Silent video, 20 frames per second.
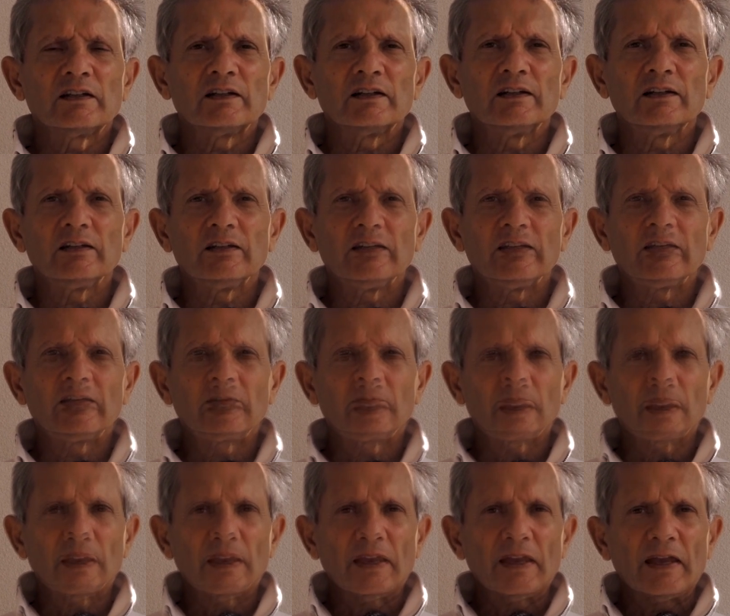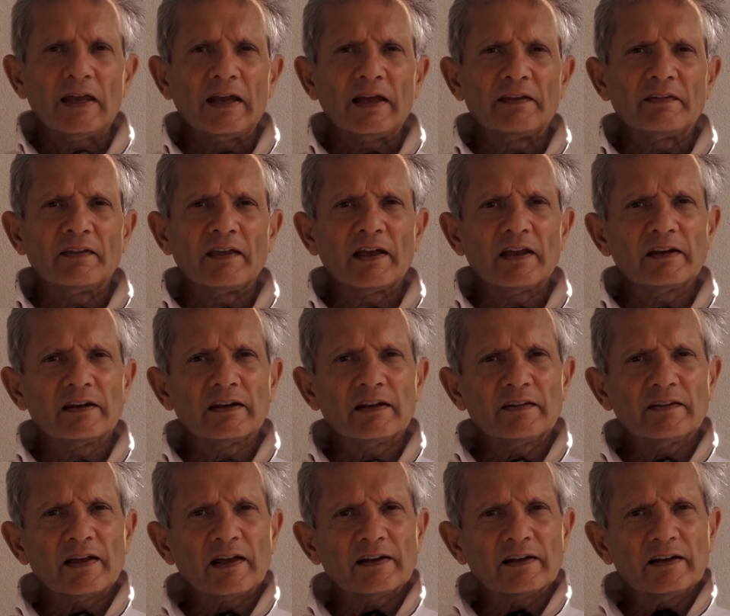early, and then
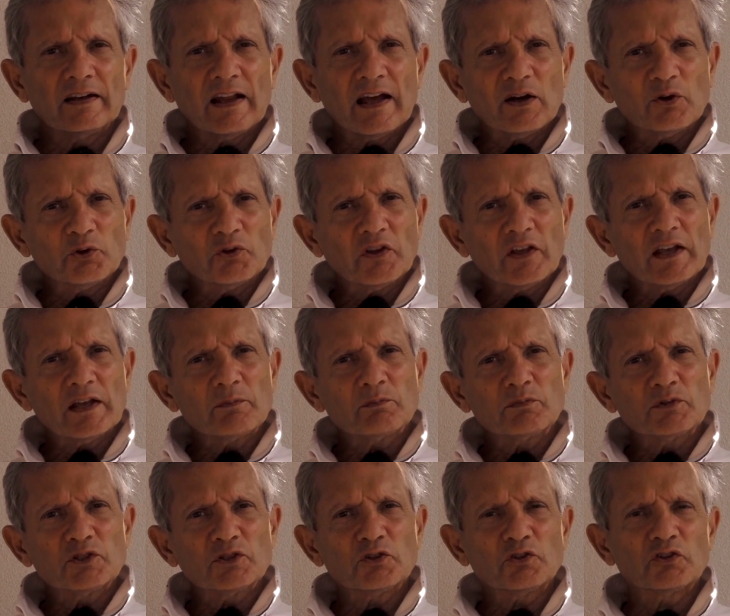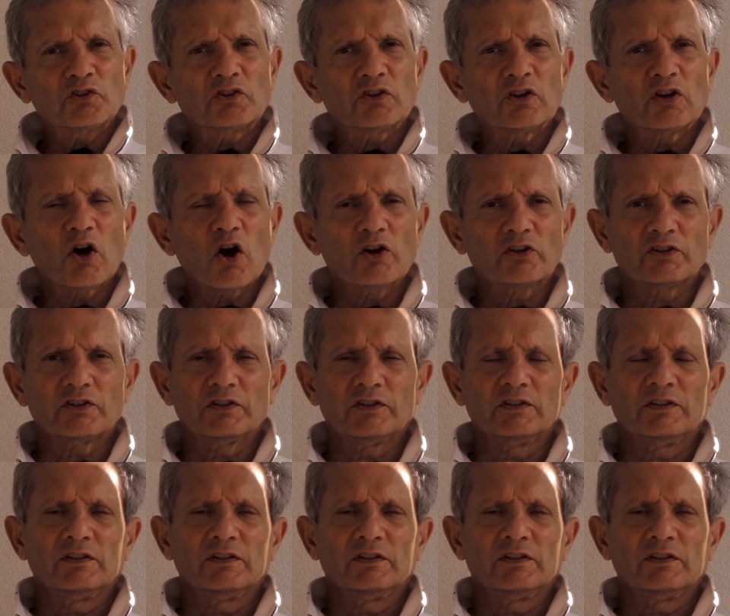that allows him to slot